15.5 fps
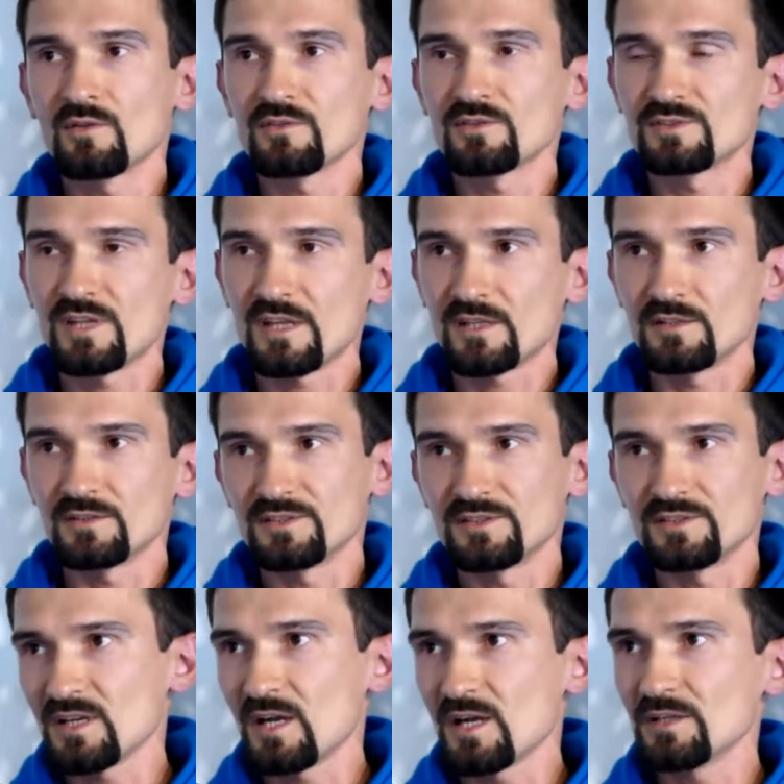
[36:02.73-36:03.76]
tackle
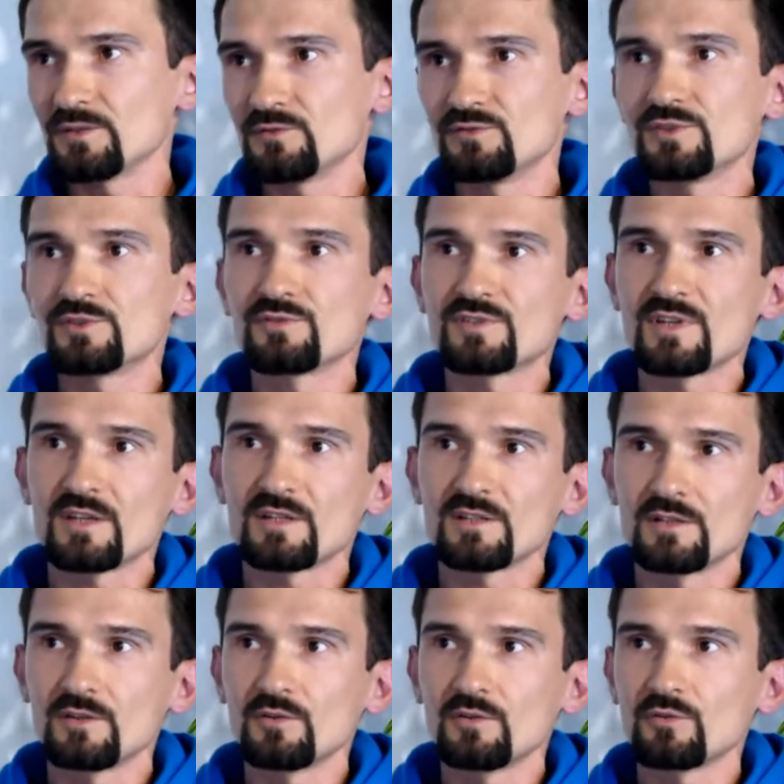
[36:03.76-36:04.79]
design, you need to tackle
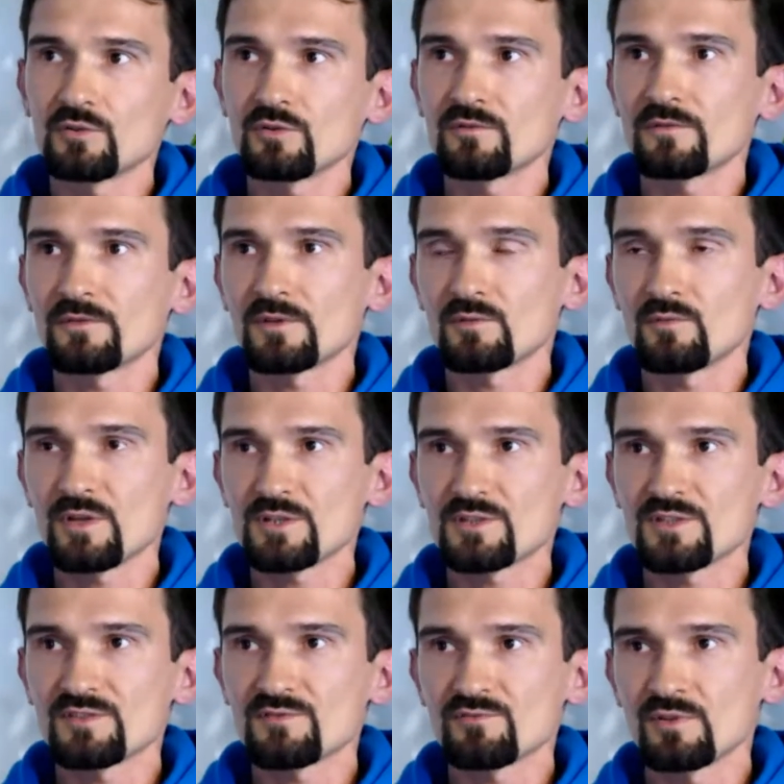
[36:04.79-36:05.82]
a lot of
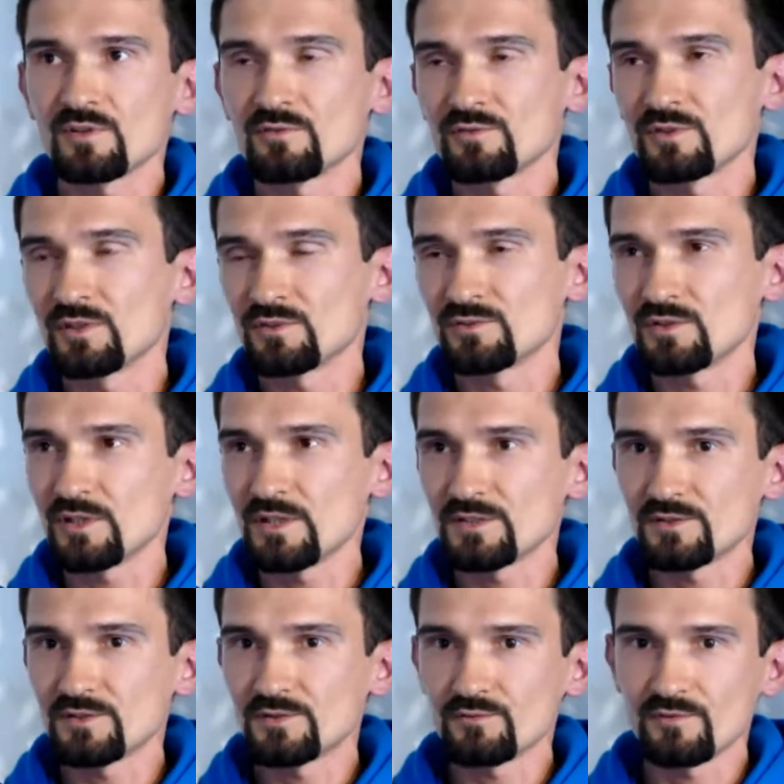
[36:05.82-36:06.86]
questions
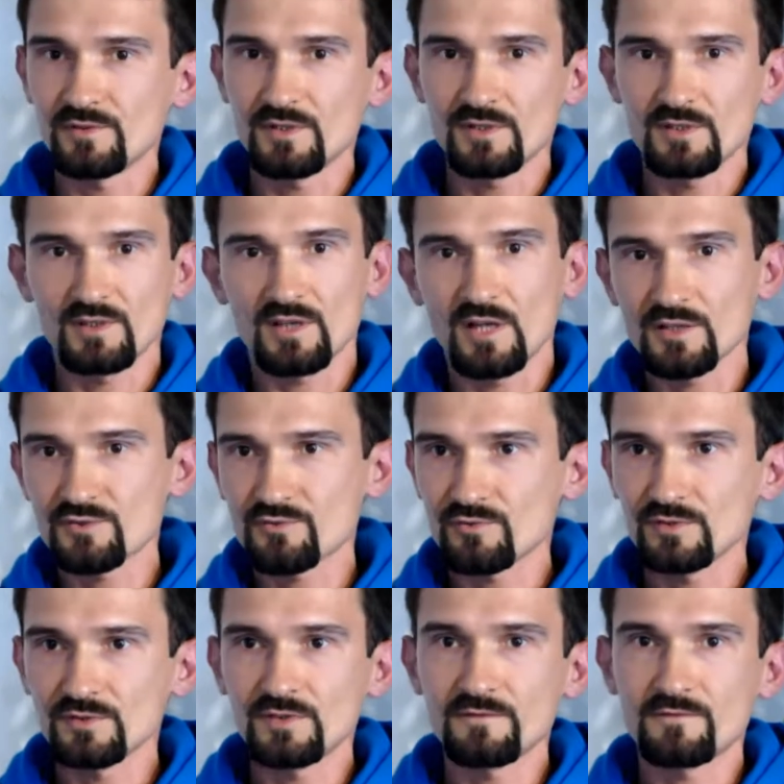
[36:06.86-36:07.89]
related to the
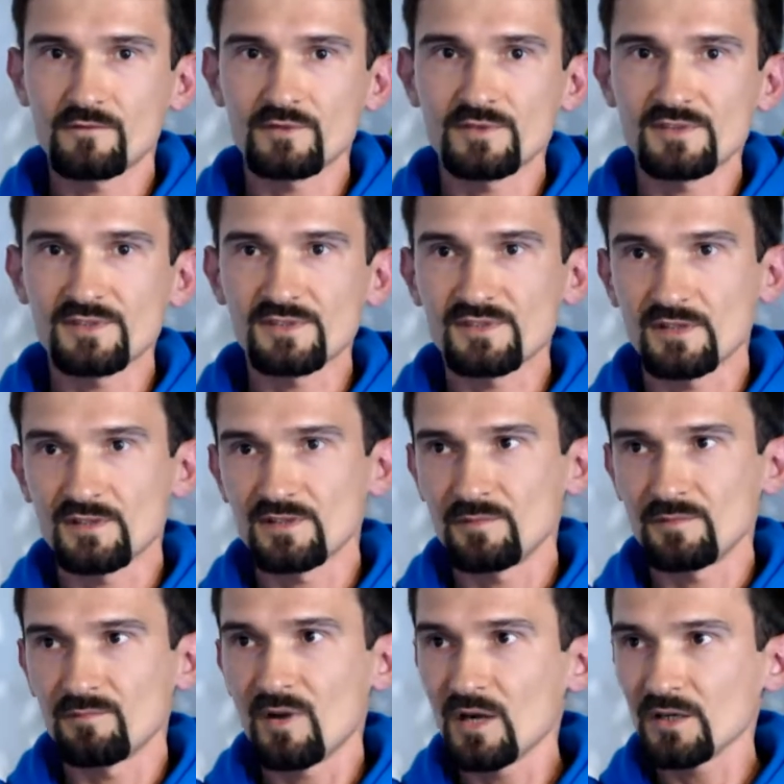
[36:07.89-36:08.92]
cultural differences and the
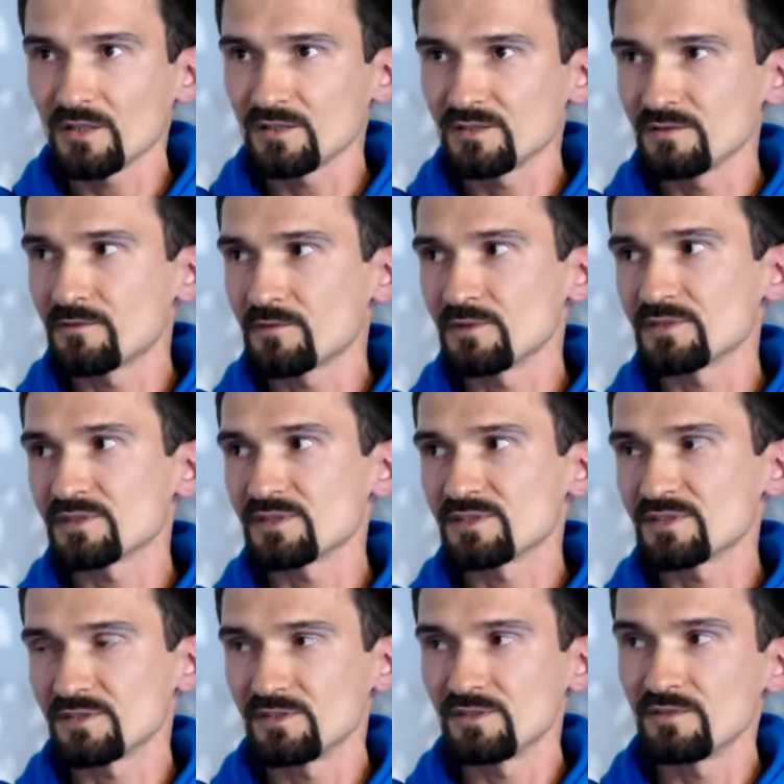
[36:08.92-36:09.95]
market differences
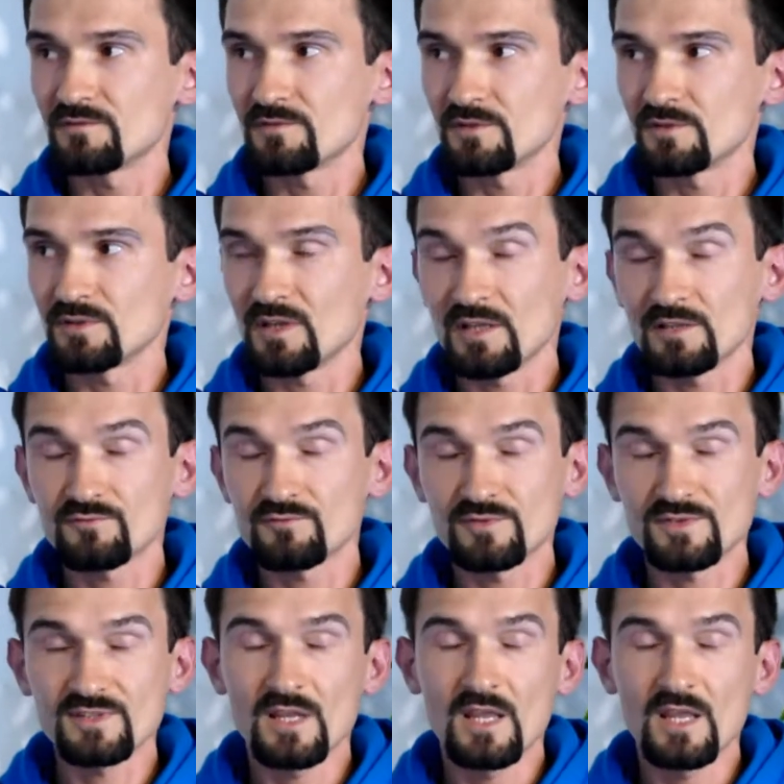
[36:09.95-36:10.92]
in different countries.